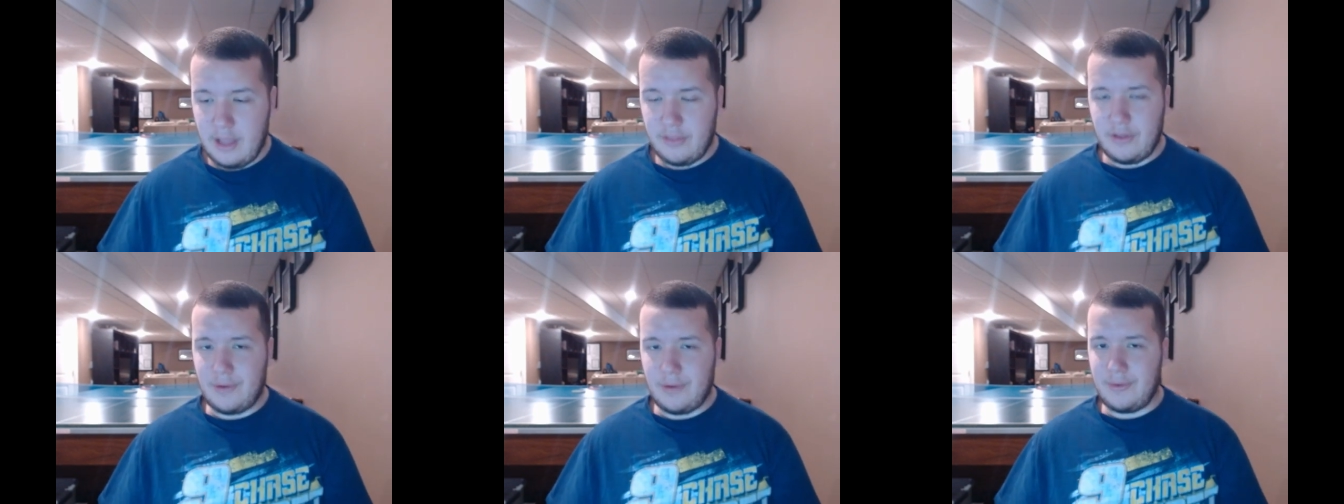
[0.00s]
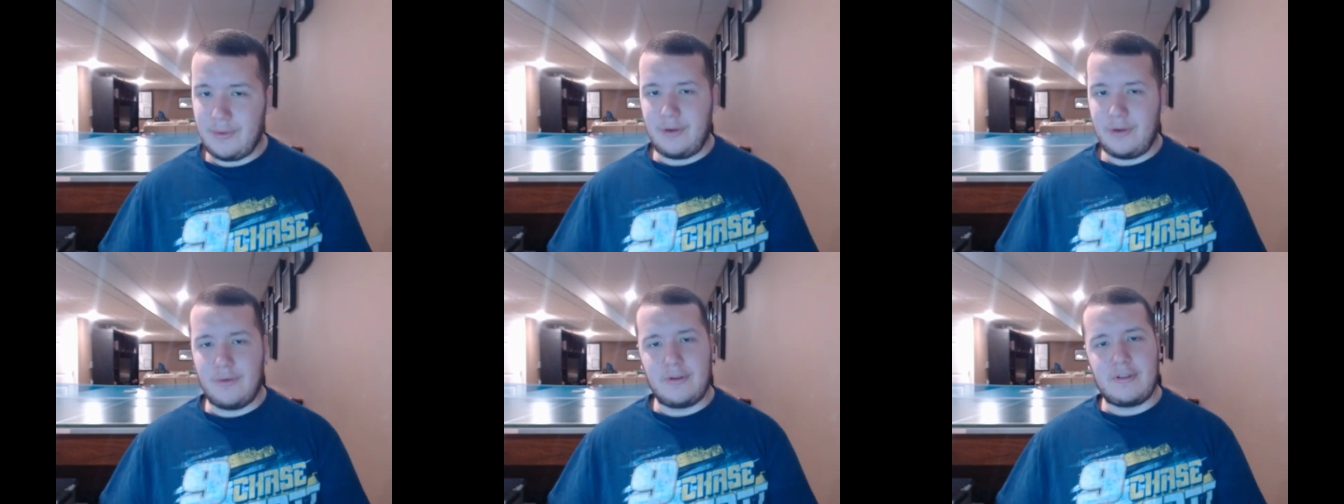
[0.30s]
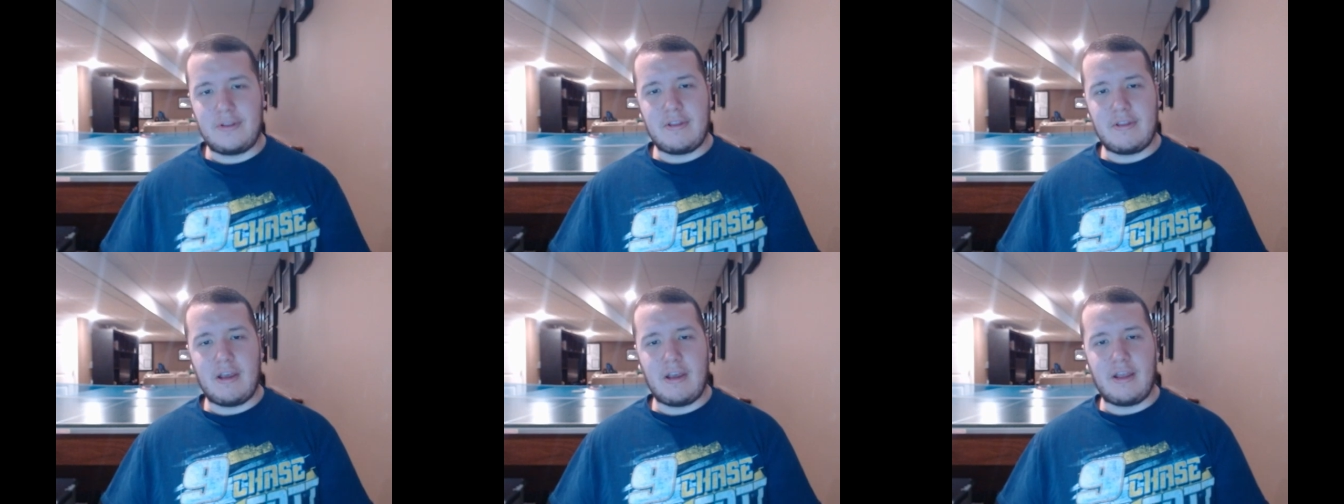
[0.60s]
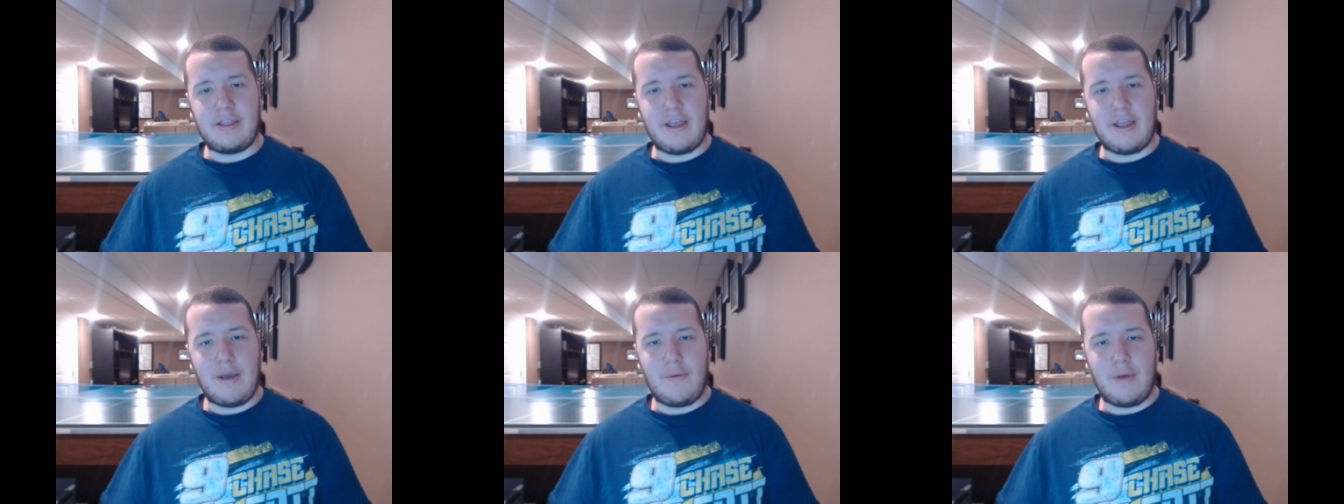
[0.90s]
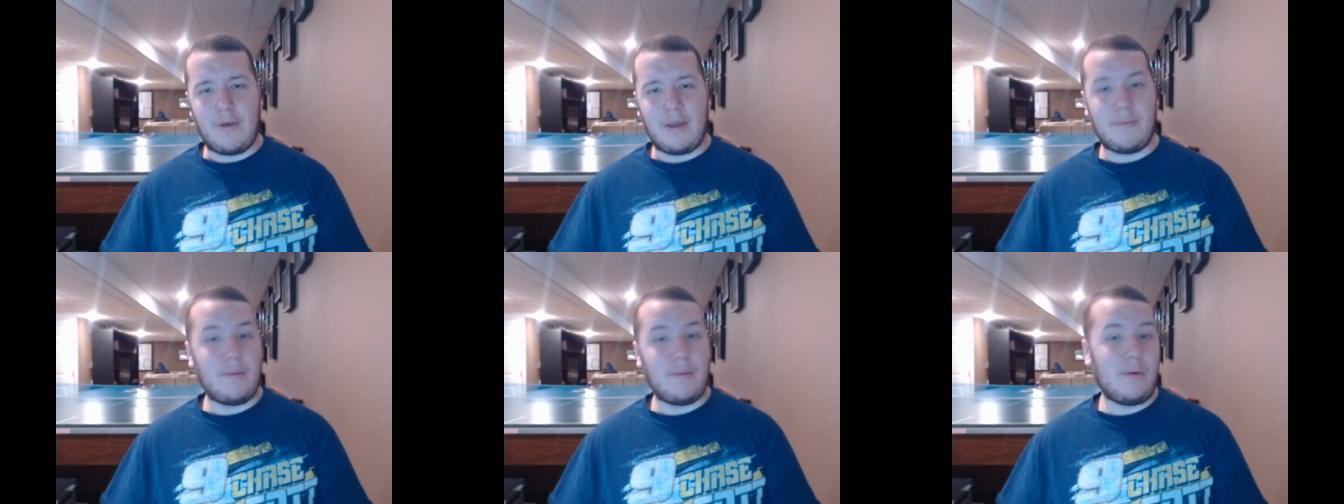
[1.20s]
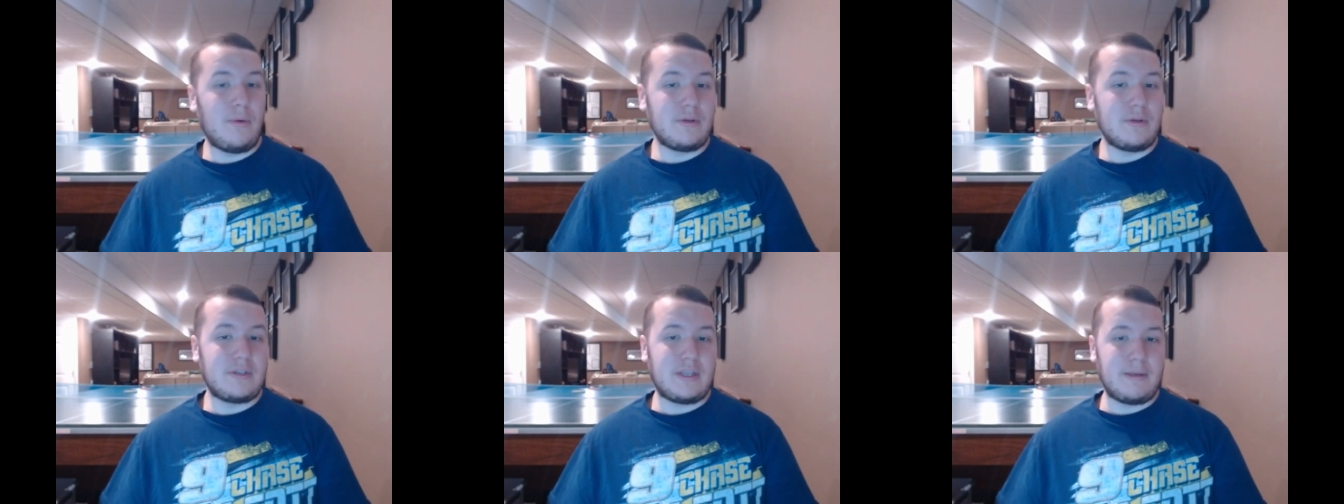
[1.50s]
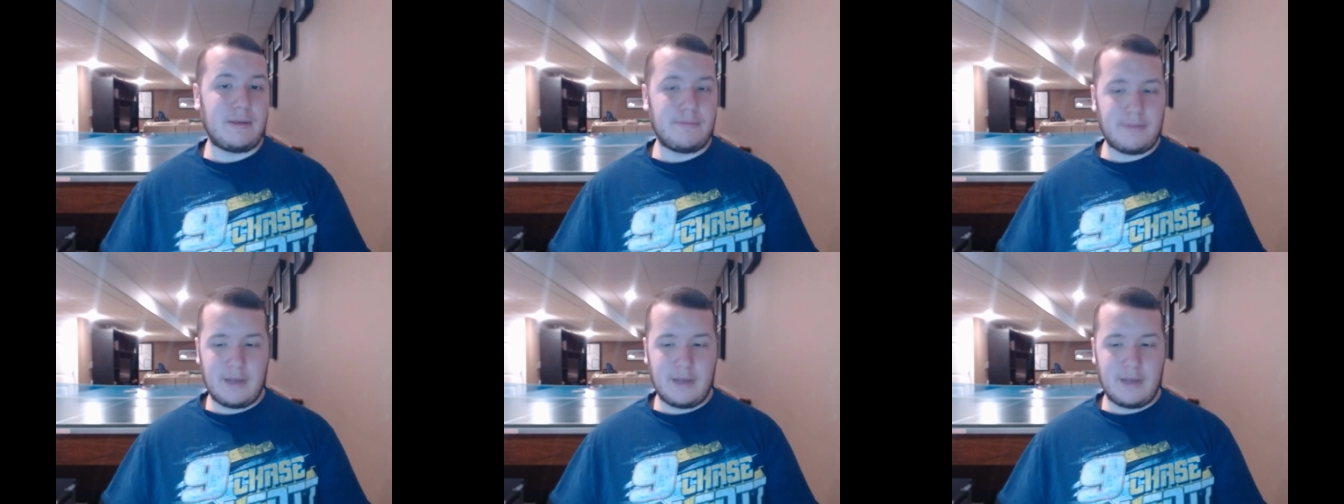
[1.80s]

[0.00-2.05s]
thought we'd do it uh, that way. But we'll see.